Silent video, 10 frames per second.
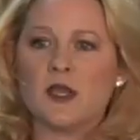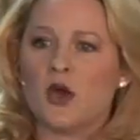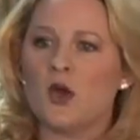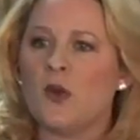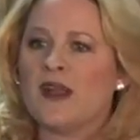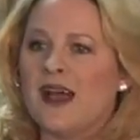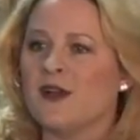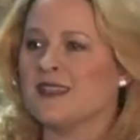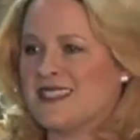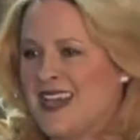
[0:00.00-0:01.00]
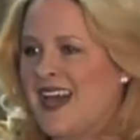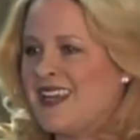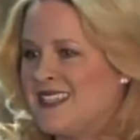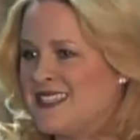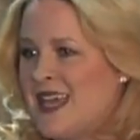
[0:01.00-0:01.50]
know when I got
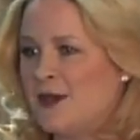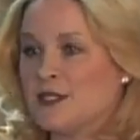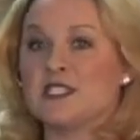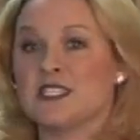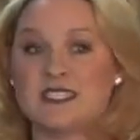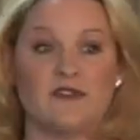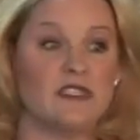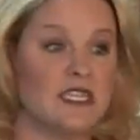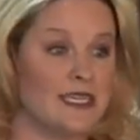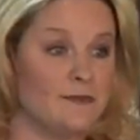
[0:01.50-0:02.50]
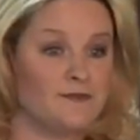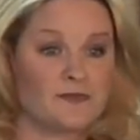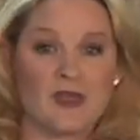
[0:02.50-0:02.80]
started in sales at just 17,